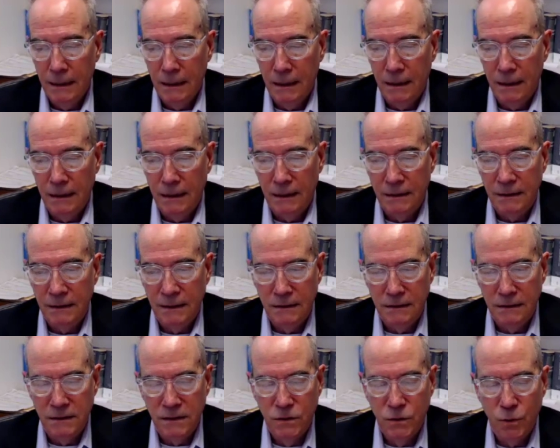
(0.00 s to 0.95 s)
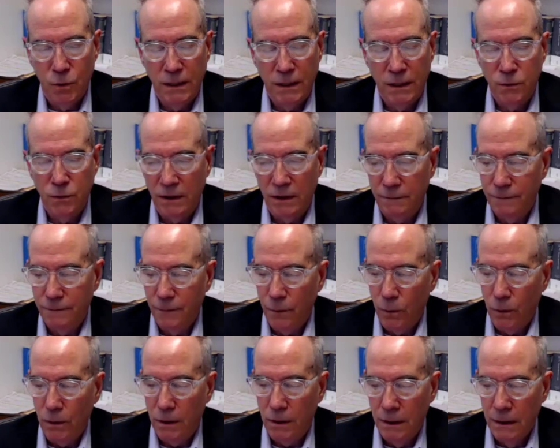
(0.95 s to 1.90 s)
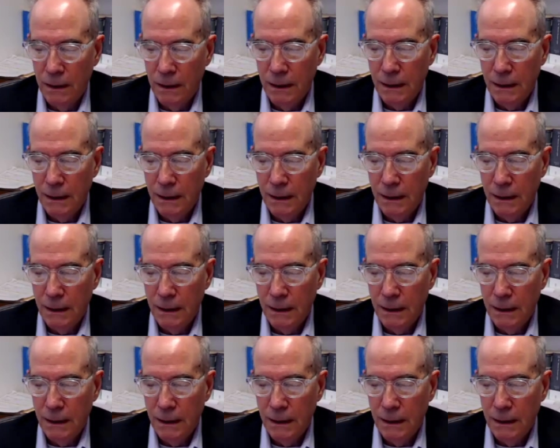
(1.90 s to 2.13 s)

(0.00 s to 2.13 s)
2024,